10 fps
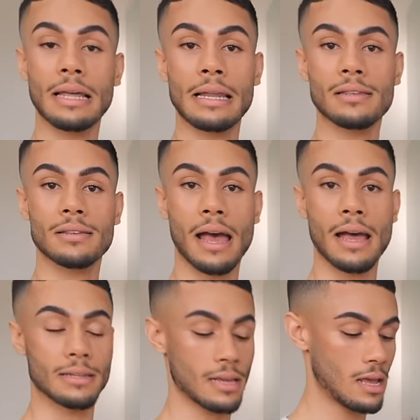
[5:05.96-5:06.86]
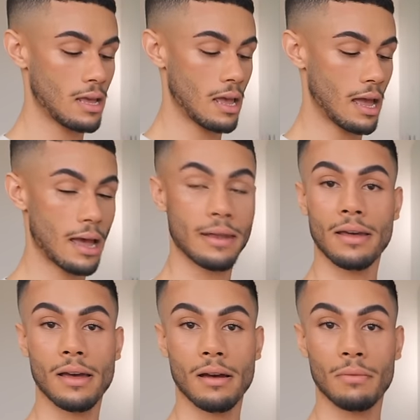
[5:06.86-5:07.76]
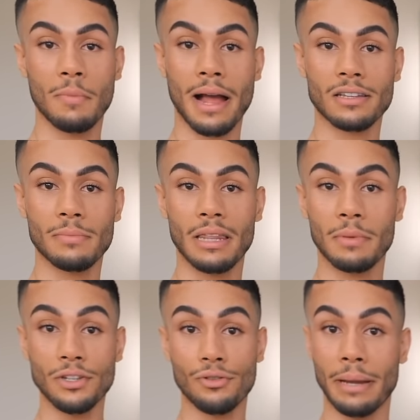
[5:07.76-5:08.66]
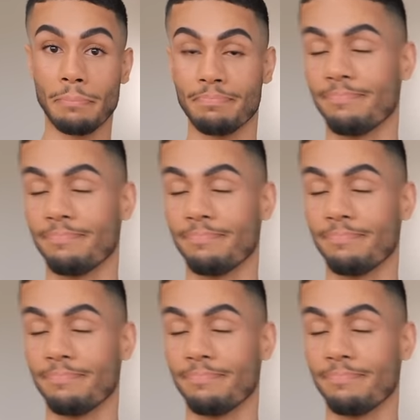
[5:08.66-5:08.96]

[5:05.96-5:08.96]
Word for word: let it set, and I'll be back to make the buttercream.